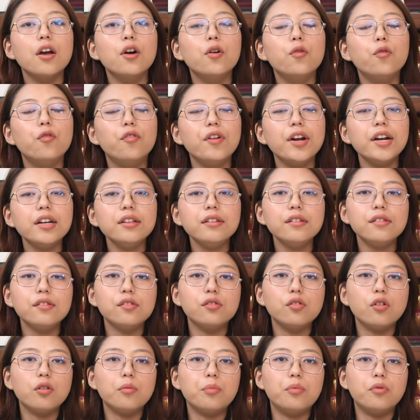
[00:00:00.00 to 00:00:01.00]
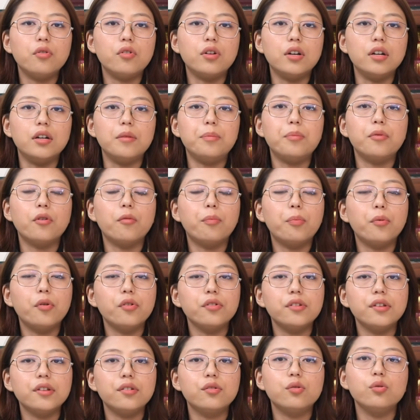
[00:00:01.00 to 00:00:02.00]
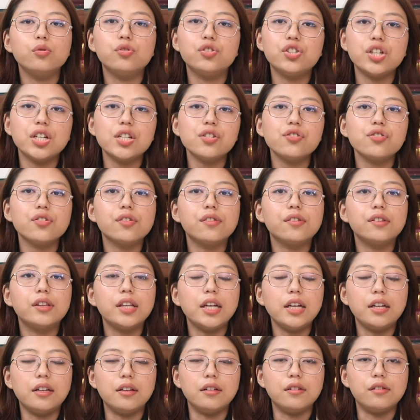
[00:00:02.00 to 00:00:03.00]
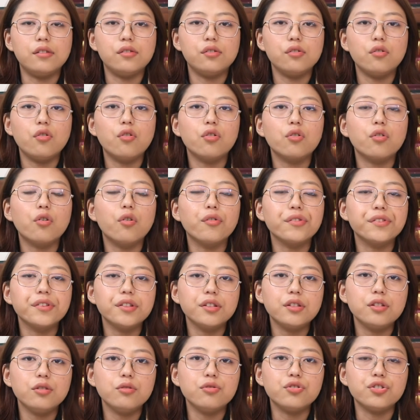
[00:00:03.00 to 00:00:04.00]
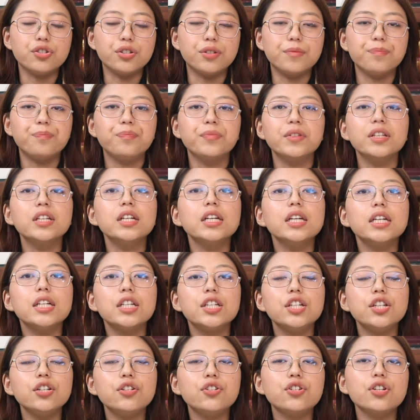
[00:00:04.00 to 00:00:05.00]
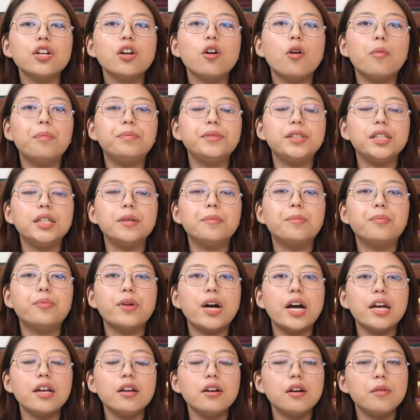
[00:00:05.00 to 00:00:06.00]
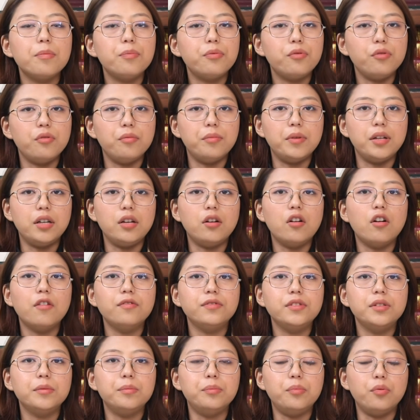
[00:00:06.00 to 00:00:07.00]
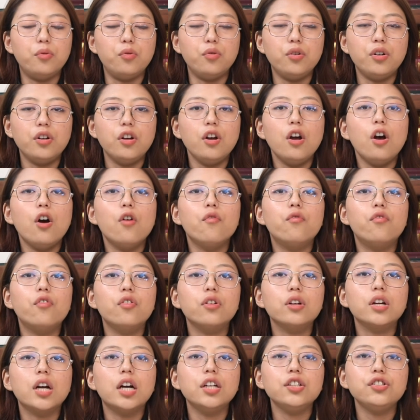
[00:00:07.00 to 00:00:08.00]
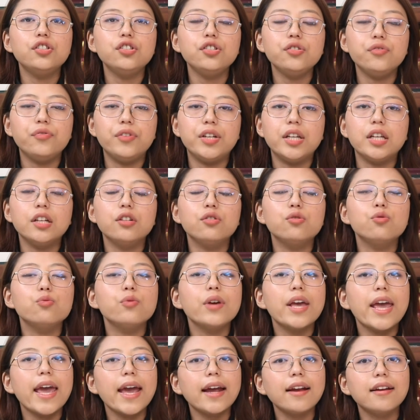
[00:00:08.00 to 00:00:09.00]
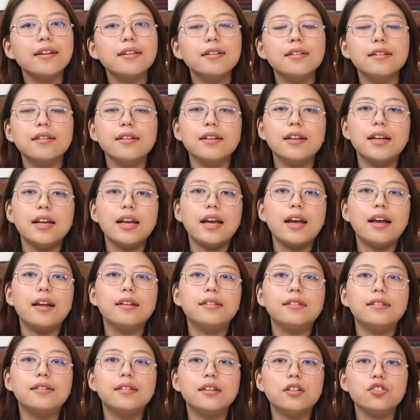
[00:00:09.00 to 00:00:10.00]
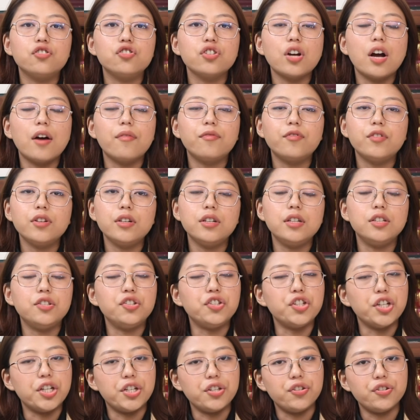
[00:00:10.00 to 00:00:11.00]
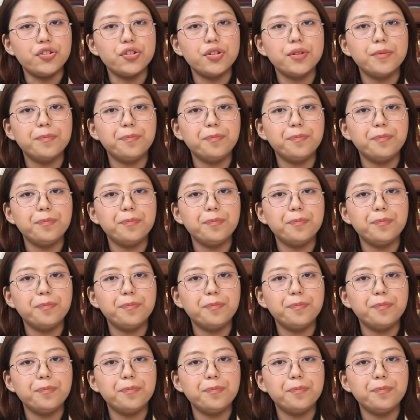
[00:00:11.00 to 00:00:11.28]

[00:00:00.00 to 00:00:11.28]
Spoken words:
Where the stockbroker proposes to change his status or constitution, he shall obtain prior approval of the board for continuing to act as such after the change.